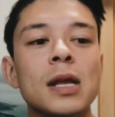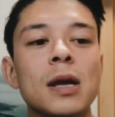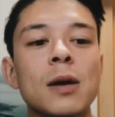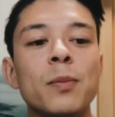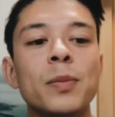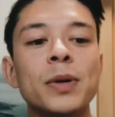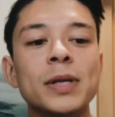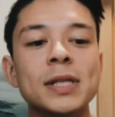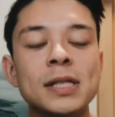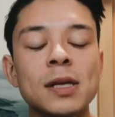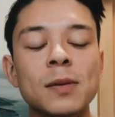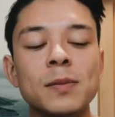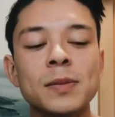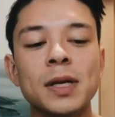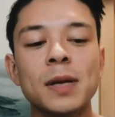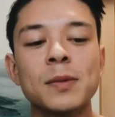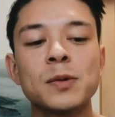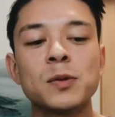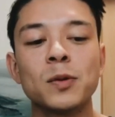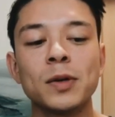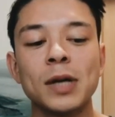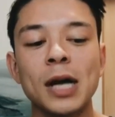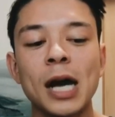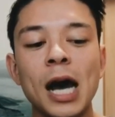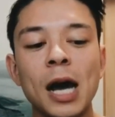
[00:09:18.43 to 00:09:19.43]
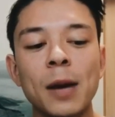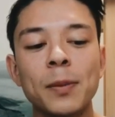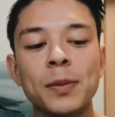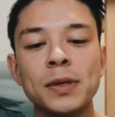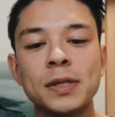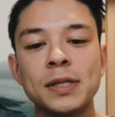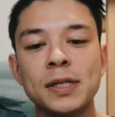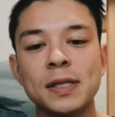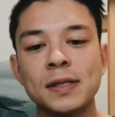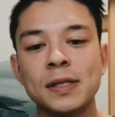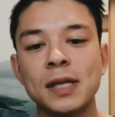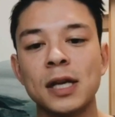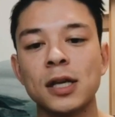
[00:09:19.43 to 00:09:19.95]
But sometimes what
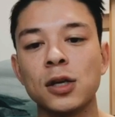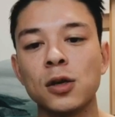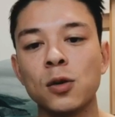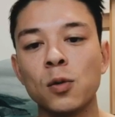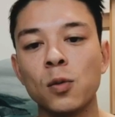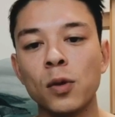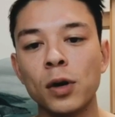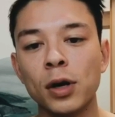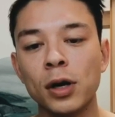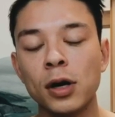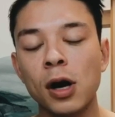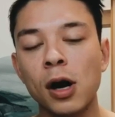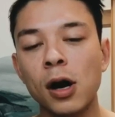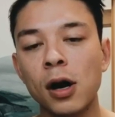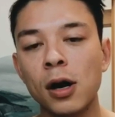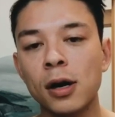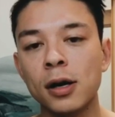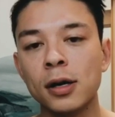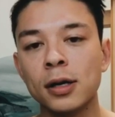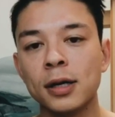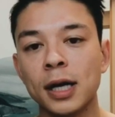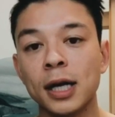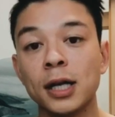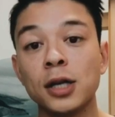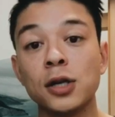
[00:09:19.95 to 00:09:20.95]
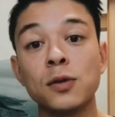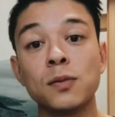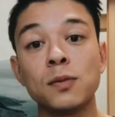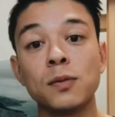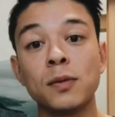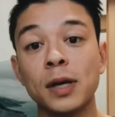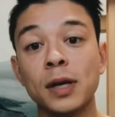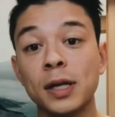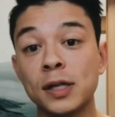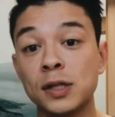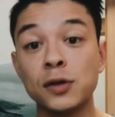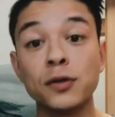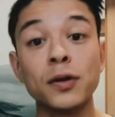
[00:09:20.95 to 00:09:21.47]
happens is that you work hard and
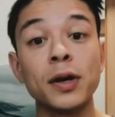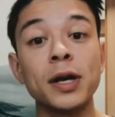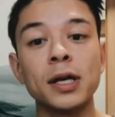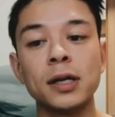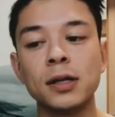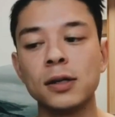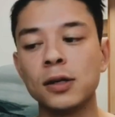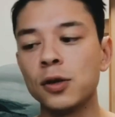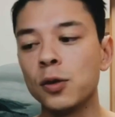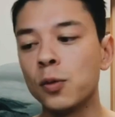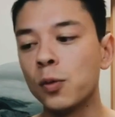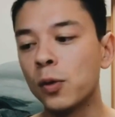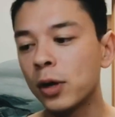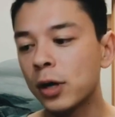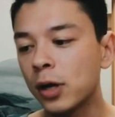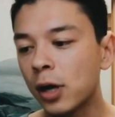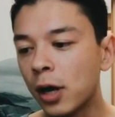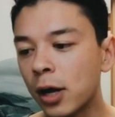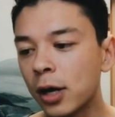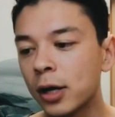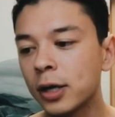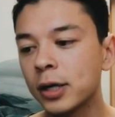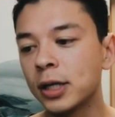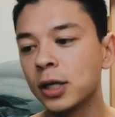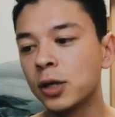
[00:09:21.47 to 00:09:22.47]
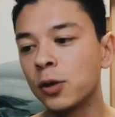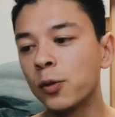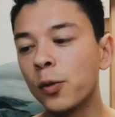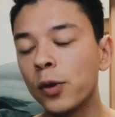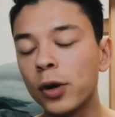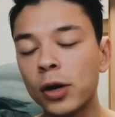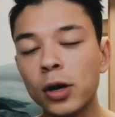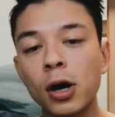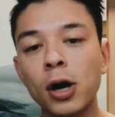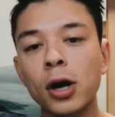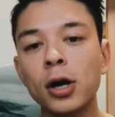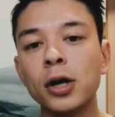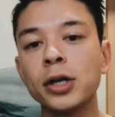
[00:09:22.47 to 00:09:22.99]
it's great. You work hard
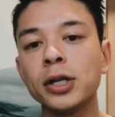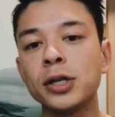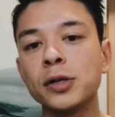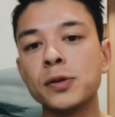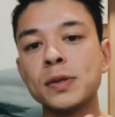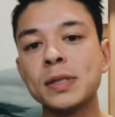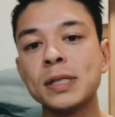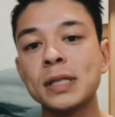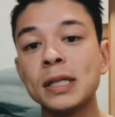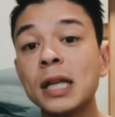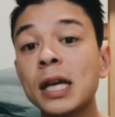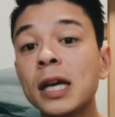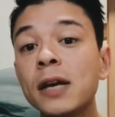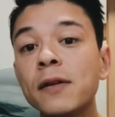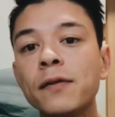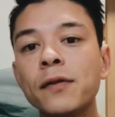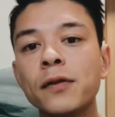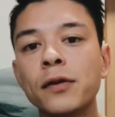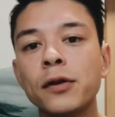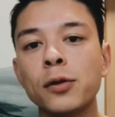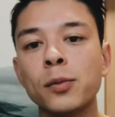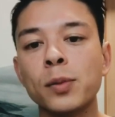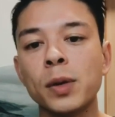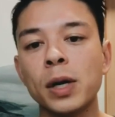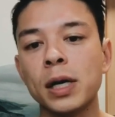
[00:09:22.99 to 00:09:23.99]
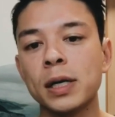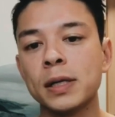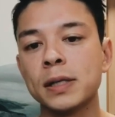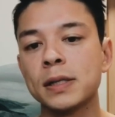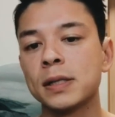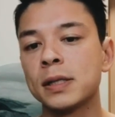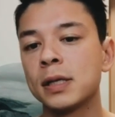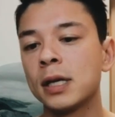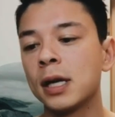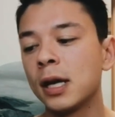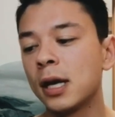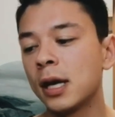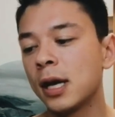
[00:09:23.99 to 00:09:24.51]
and you slave for your
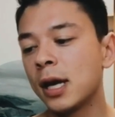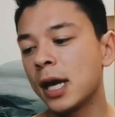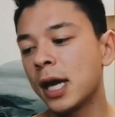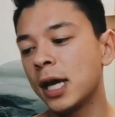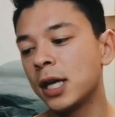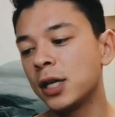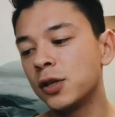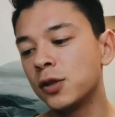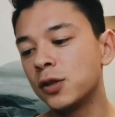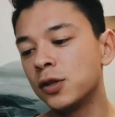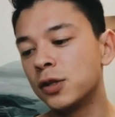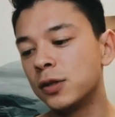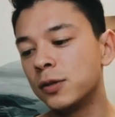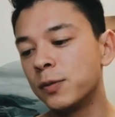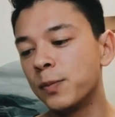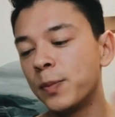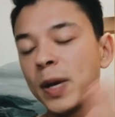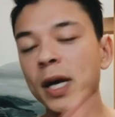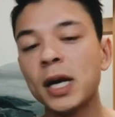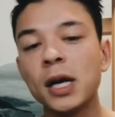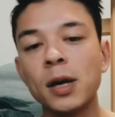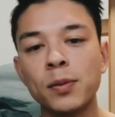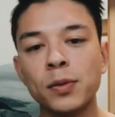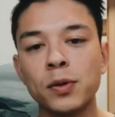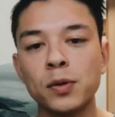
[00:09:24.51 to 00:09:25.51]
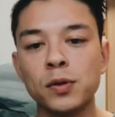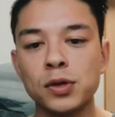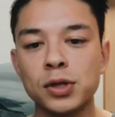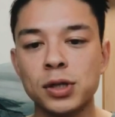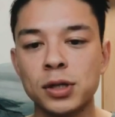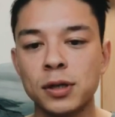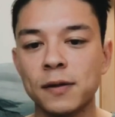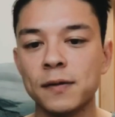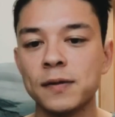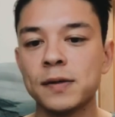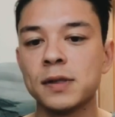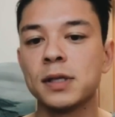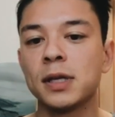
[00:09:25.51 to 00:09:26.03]
boss and you pick up those
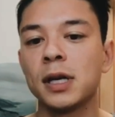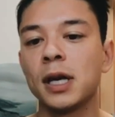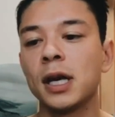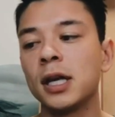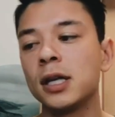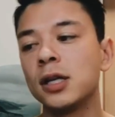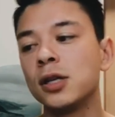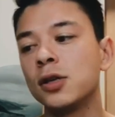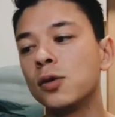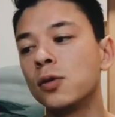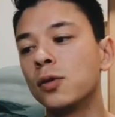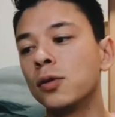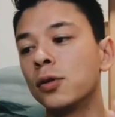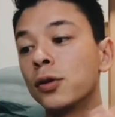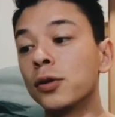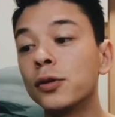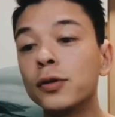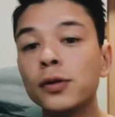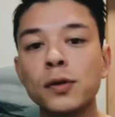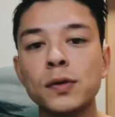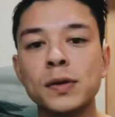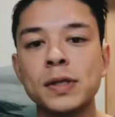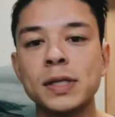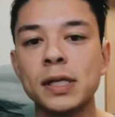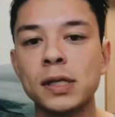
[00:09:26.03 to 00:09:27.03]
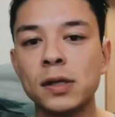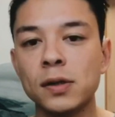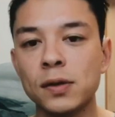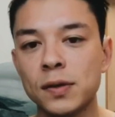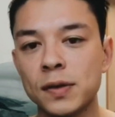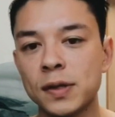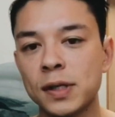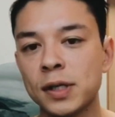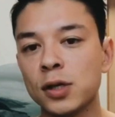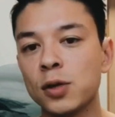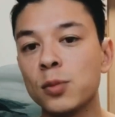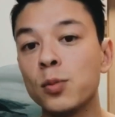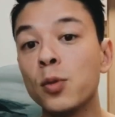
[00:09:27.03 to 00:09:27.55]
shifts and you learn those
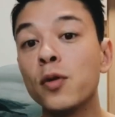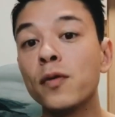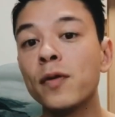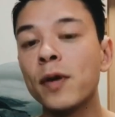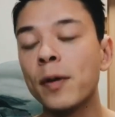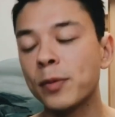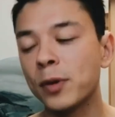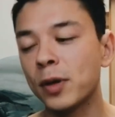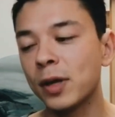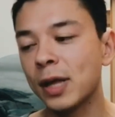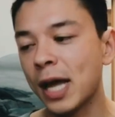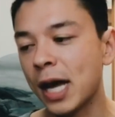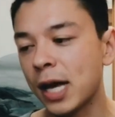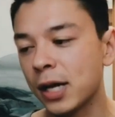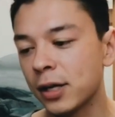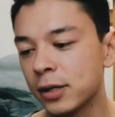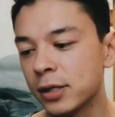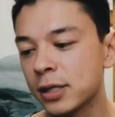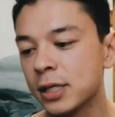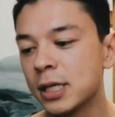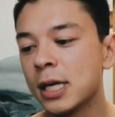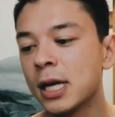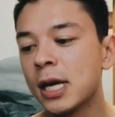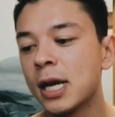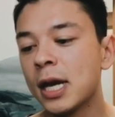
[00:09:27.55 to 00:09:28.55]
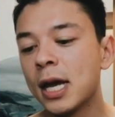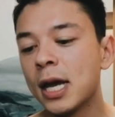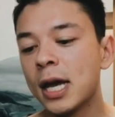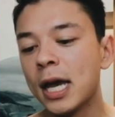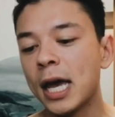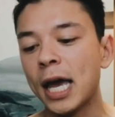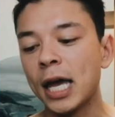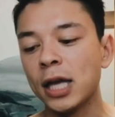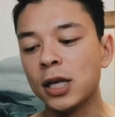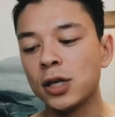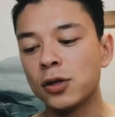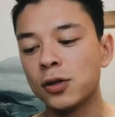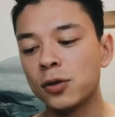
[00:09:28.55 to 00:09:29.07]
skills and you move up the ladder
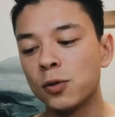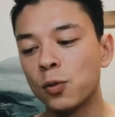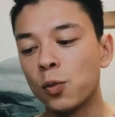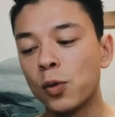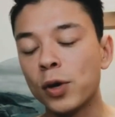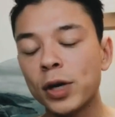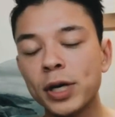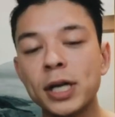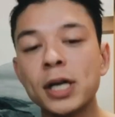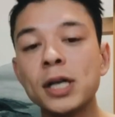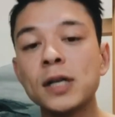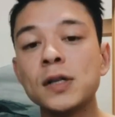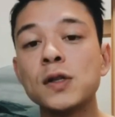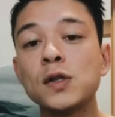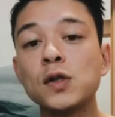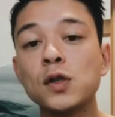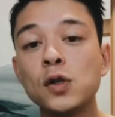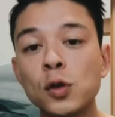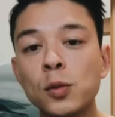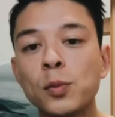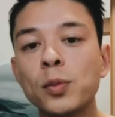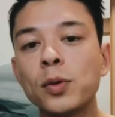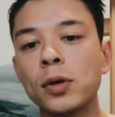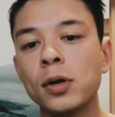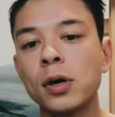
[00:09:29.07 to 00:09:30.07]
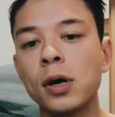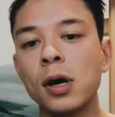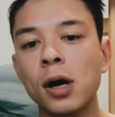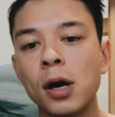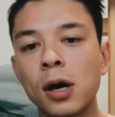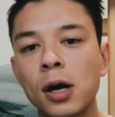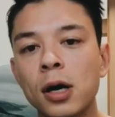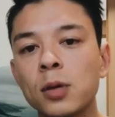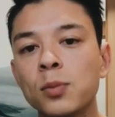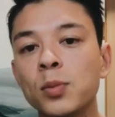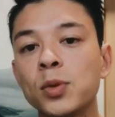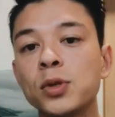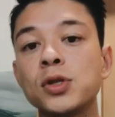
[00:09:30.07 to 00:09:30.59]
and you're working super
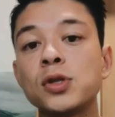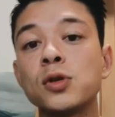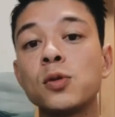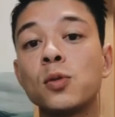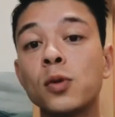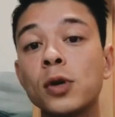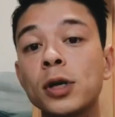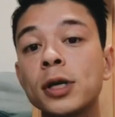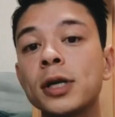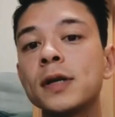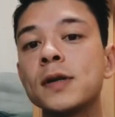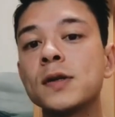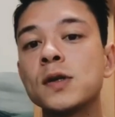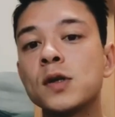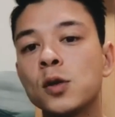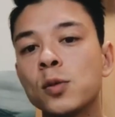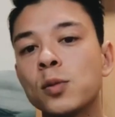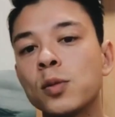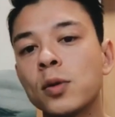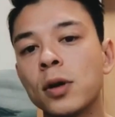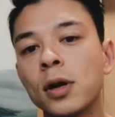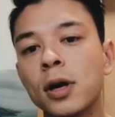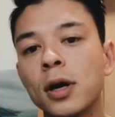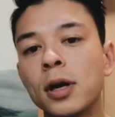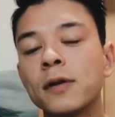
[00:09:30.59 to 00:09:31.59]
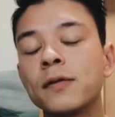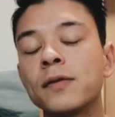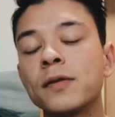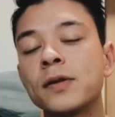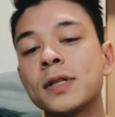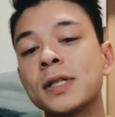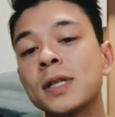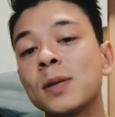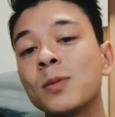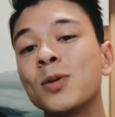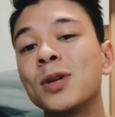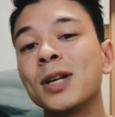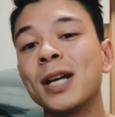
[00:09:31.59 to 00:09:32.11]
hard, but you're working super hard for
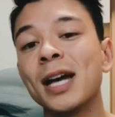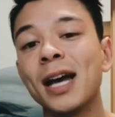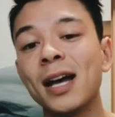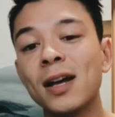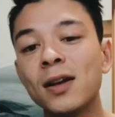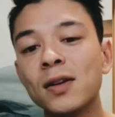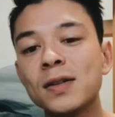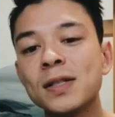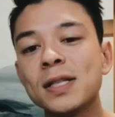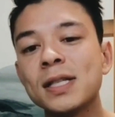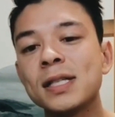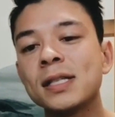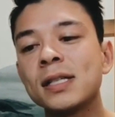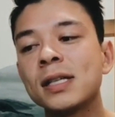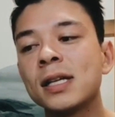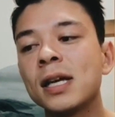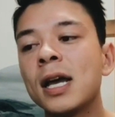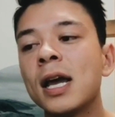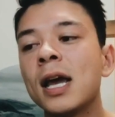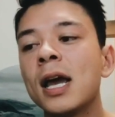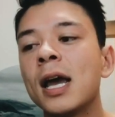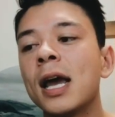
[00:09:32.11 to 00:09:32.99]
someone else.